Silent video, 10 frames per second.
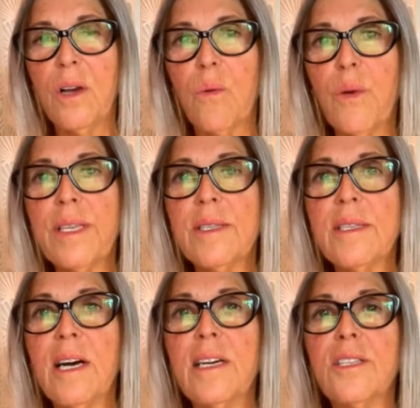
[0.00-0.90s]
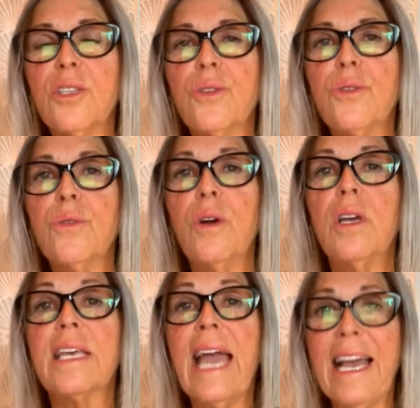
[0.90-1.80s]
We start to
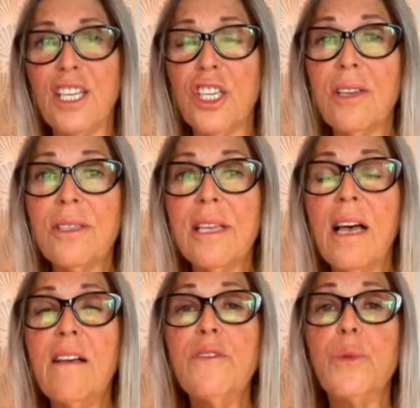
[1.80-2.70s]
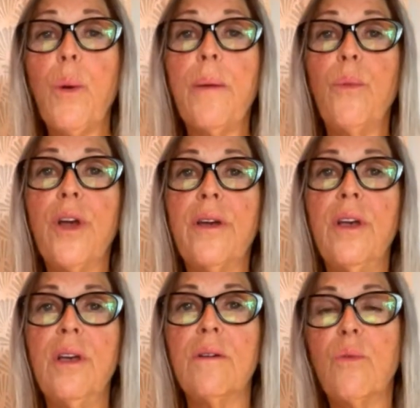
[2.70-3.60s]
catch ourselves when
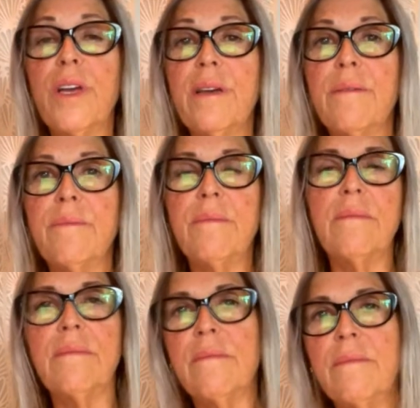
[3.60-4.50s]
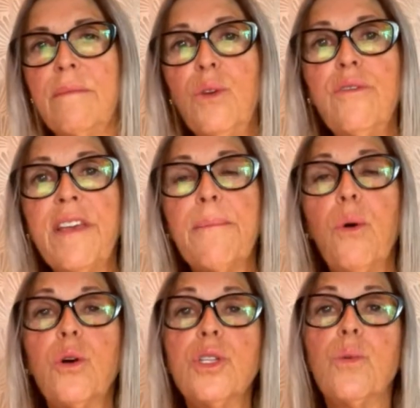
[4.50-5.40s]
we're moving
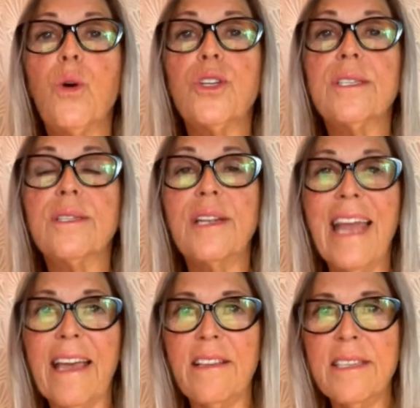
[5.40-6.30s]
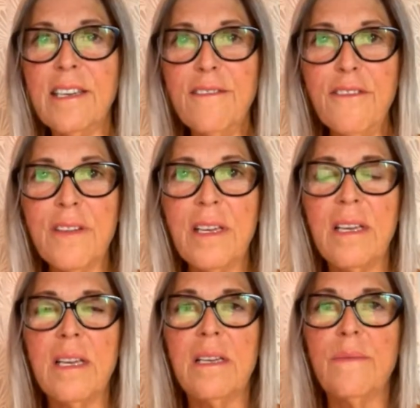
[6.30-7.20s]
more towards the negative.
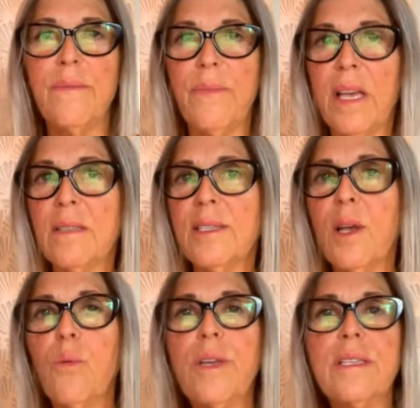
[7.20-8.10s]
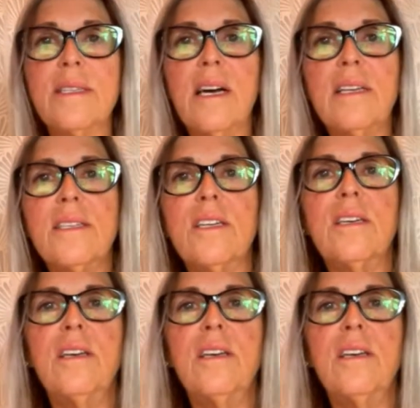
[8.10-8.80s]
And so we start to